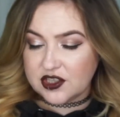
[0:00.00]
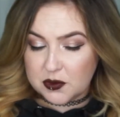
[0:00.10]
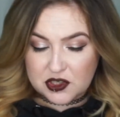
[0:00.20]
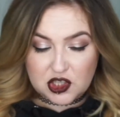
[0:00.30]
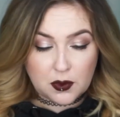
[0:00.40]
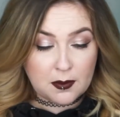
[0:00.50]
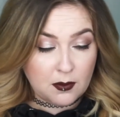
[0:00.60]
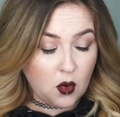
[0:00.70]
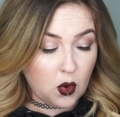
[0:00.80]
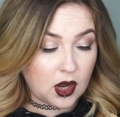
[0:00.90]
do wish there were
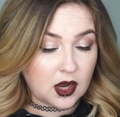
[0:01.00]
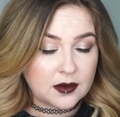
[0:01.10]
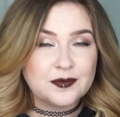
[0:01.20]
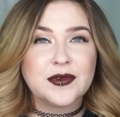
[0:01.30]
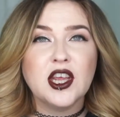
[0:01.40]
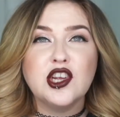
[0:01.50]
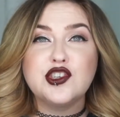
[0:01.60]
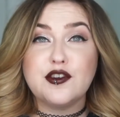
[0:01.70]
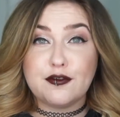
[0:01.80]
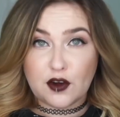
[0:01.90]
more
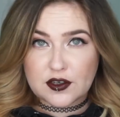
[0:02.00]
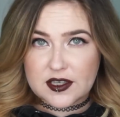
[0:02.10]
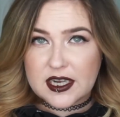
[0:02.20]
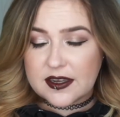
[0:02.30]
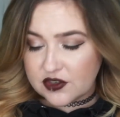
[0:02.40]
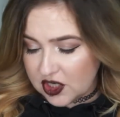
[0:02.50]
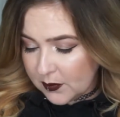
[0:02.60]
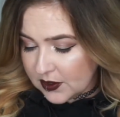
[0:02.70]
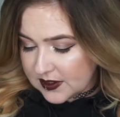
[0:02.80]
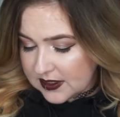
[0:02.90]
diversity of
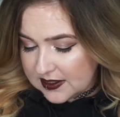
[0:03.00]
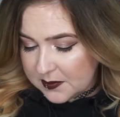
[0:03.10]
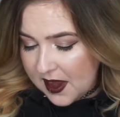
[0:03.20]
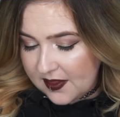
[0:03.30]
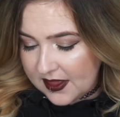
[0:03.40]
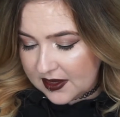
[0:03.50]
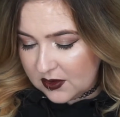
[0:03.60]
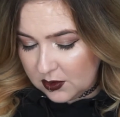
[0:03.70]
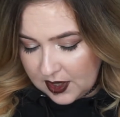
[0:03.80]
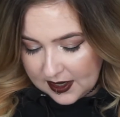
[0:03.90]
shimmers in this palette.
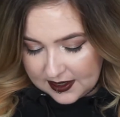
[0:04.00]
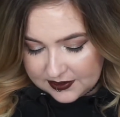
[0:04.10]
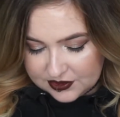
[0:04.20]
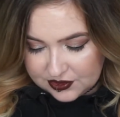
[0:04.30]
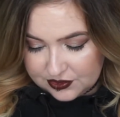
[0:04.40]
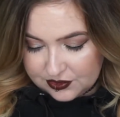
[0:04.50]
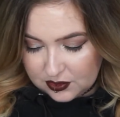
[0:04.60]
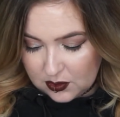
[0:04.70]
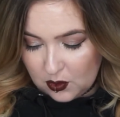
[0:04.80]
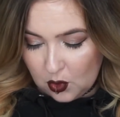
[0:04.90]
Hold on, I need
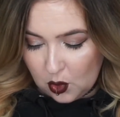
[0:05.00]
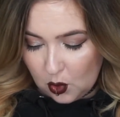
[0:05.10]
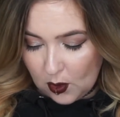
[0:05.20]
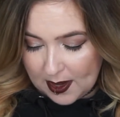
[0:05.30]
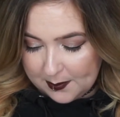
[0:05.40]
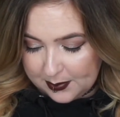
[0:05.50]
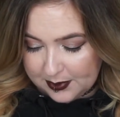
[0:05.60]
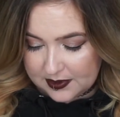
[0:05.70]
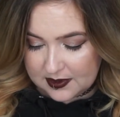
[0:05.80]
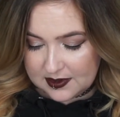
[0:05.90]
to wipe
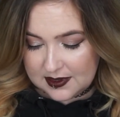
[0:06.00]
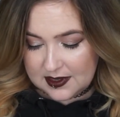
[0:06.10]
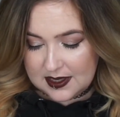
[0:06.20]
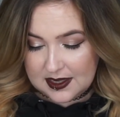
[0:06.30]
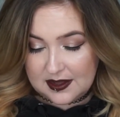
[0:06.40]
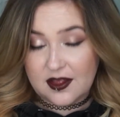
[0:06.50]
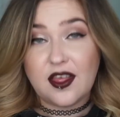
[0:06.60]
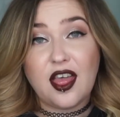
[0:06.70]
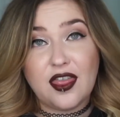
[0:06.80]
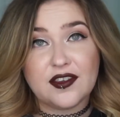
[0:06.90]

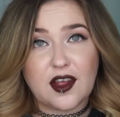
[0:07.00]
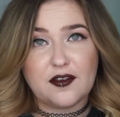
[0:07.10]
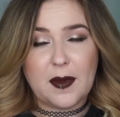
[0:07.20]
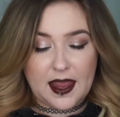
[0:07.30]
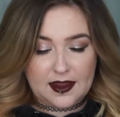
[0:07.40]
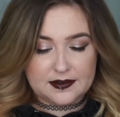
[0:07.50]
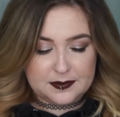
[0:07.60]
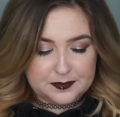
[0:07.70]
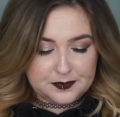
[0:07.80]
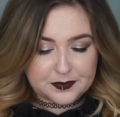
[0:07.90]
this off my
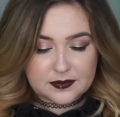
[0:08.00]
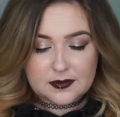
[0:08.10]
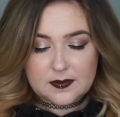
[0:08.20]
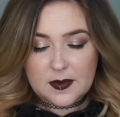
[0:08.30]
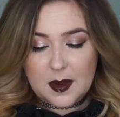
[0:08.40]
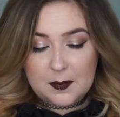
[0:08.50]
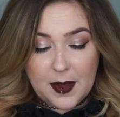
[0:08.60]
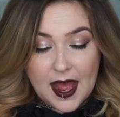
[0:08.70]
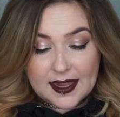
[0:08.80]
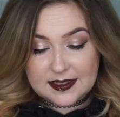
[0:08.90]
hand.
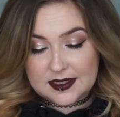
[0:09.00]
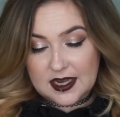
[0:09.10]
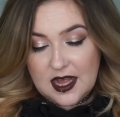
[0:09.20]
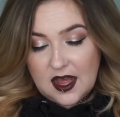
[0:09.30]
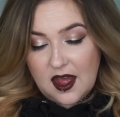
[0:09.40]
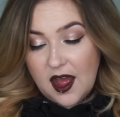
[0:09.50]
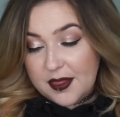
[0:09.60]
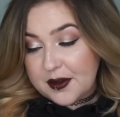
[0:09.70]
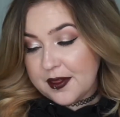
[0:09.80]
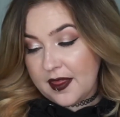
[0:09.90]
But
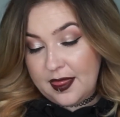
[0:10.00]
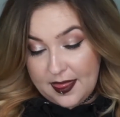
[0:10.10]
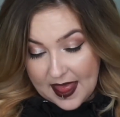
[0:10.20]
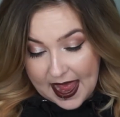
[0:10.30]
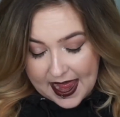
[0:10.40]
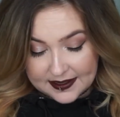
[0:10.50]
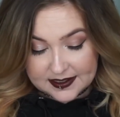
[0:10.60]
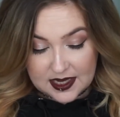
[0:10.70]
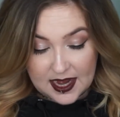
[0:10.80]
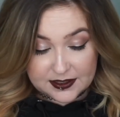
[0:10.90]
other than that,
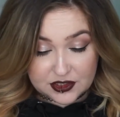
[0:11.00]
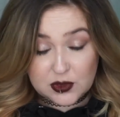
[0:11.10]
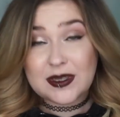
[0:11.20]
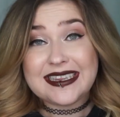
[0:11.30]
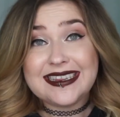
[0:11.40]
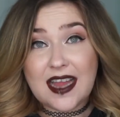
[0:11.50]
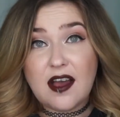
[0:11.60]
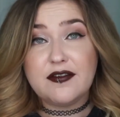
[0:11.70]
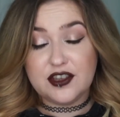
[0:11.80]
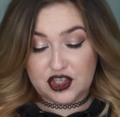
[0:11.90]
I do
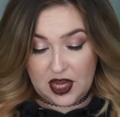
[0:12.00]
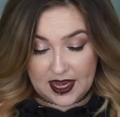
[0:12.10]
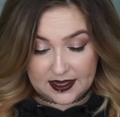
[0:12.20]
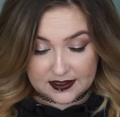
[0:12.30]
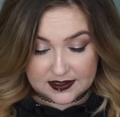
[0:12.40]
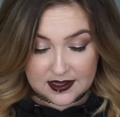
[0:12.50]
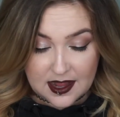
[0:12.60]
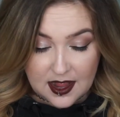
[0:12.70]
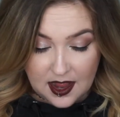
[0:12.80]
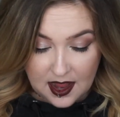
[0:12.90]
love the shades.
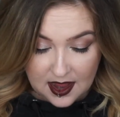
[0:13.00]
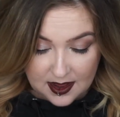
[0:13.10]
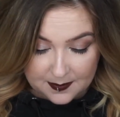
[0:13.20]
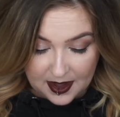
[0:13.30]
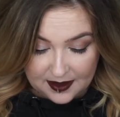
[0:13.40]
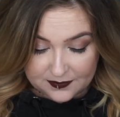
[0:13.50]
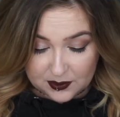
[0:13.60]
Um, I've